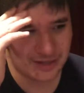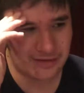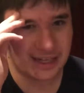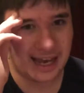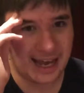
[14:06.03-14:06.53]
you
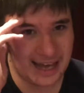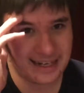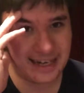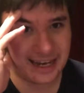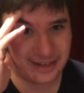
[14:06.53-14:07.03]
to add
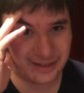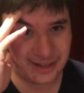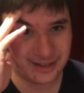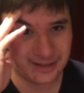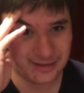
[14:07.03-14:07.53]
an
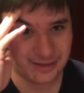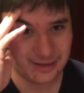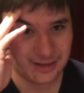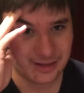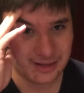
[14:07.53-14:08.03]
alien
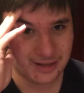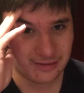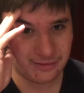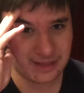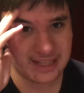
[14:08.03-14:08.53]

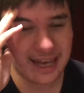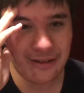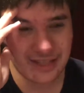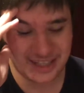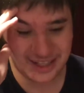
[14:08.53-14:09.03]
which
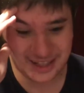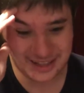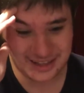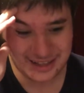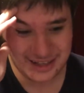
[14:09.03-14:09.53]
sounds
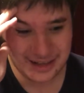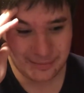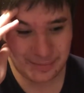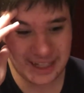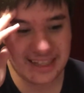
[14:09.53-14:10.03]
good,
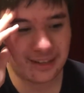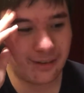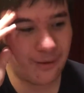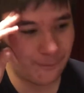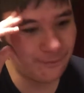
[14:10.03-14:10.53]
but it's a
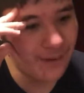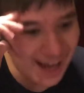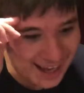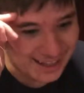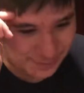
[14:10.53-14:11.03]
level
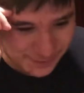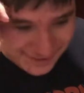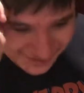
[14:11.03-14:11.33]
5!